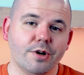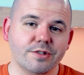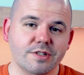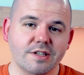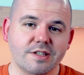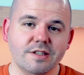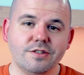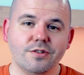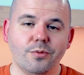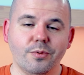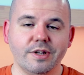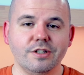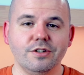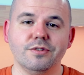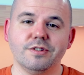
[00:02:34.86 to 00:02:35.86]
processes, or
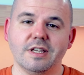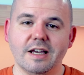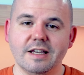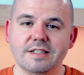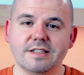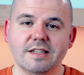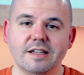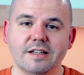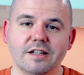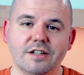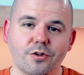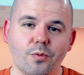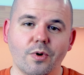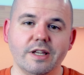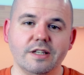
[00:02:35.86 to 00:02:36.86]
we can use the async and
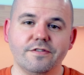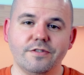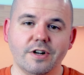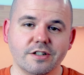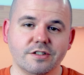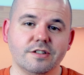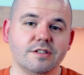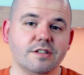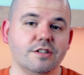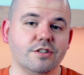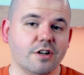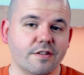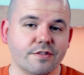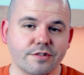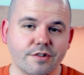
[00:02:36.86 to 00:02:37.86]
await functions in
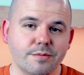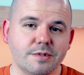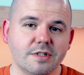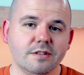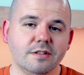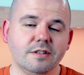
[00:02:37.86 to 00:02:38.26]
JavaScript,